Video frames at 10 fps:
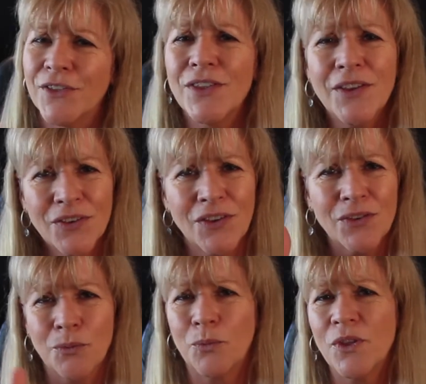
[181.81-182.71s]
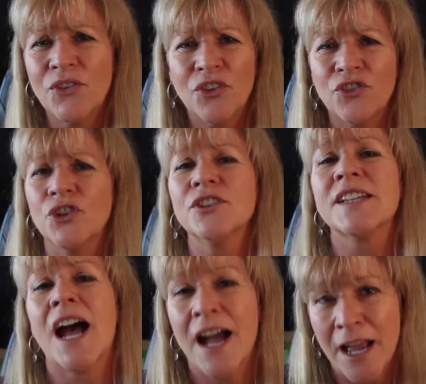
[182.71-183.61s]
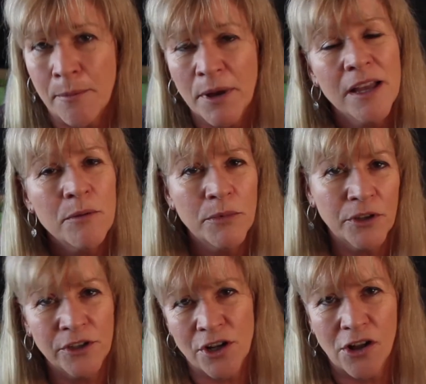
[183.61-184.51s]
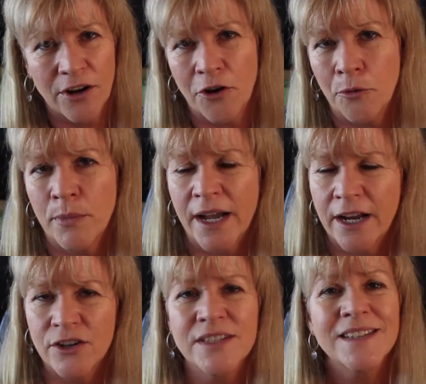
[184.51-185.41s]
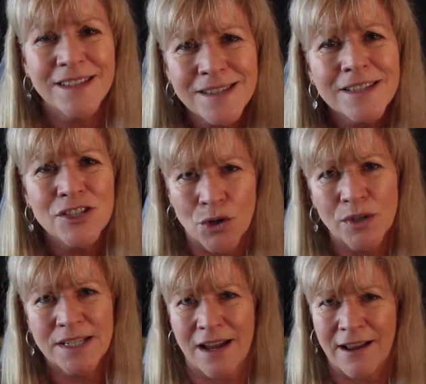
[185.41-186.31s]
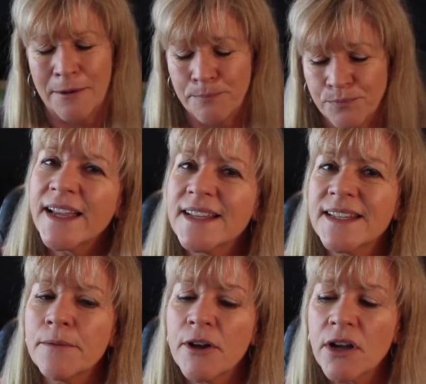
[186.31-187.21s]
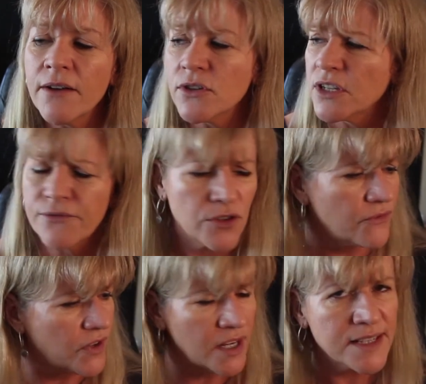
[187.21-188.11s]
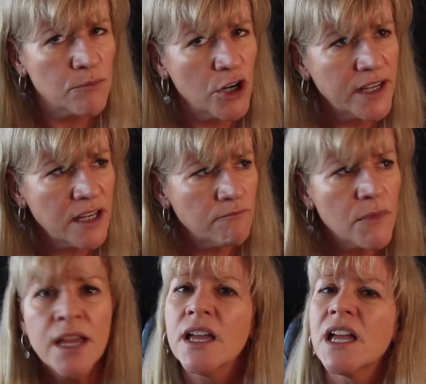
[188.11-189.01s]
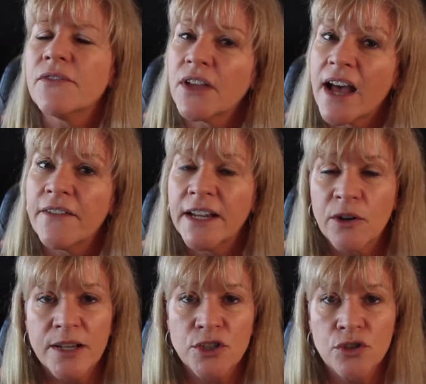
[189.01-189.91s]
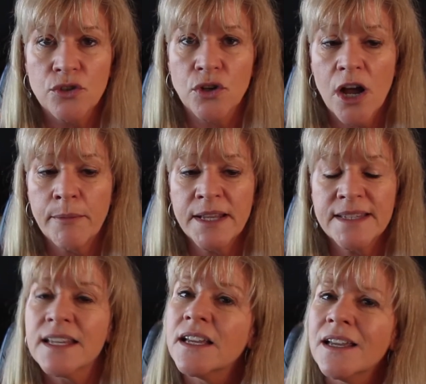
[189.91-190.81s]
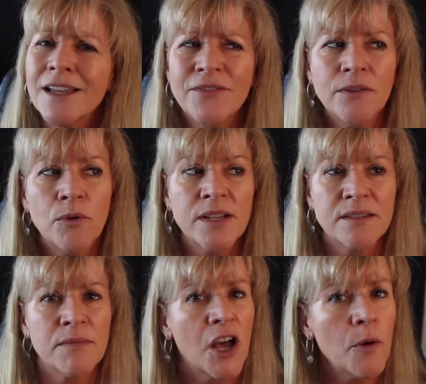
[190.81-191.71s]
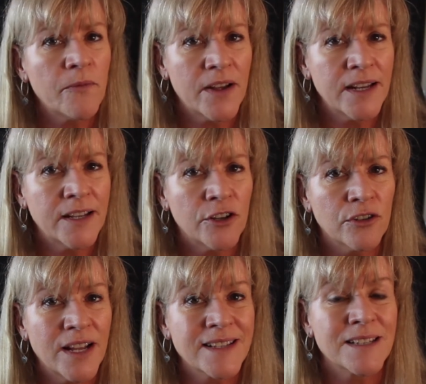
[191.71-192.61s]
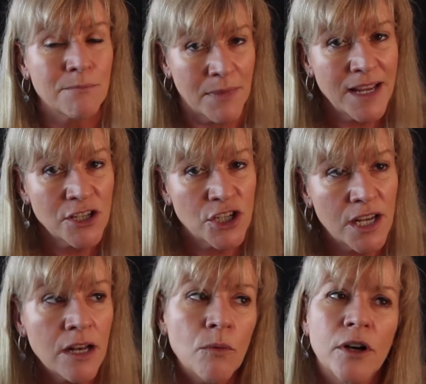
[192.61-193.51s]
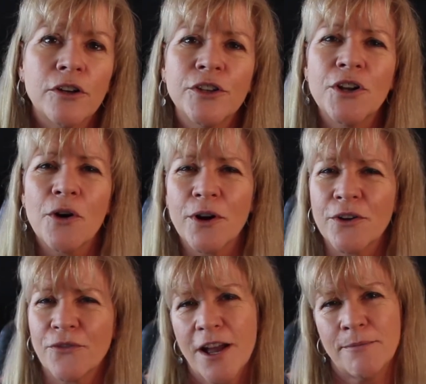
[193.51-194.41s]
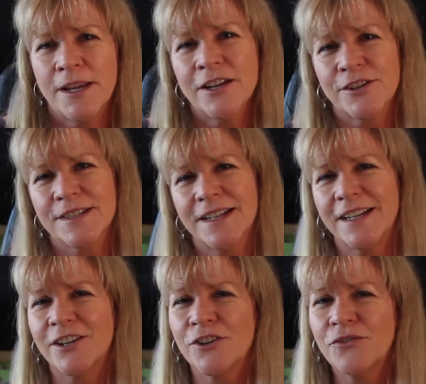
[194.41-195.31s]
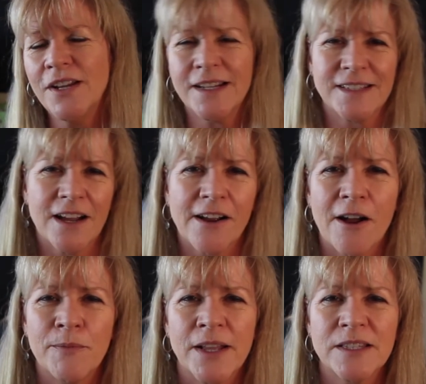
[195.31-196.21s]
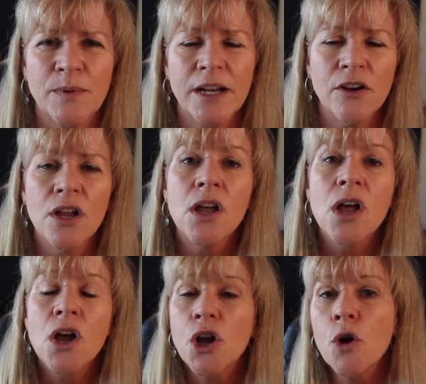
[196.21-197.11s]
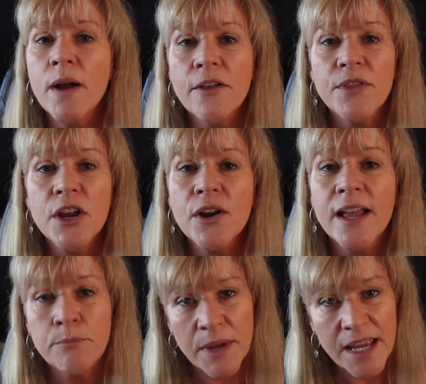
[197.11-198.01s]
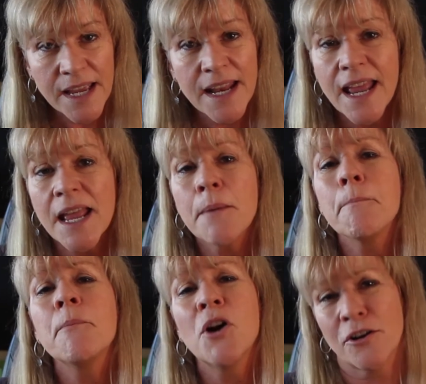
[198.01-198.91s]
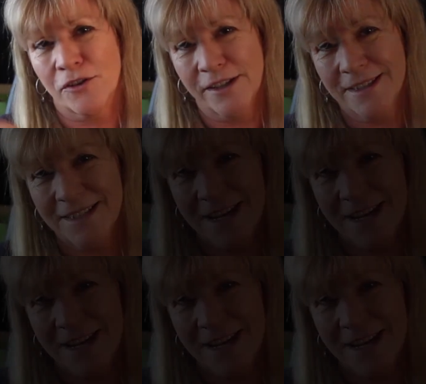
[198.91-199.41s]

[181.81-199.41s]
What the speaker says: this is your time, $1 million home buyers. This is your time. I guess that about covers it for the Phoenix market. If you have any questions or comments, if you want some help finding your next mansion, well, you know where to find me, Kristin here in Phoenix.com, that's where. Go out there and make it a marvelous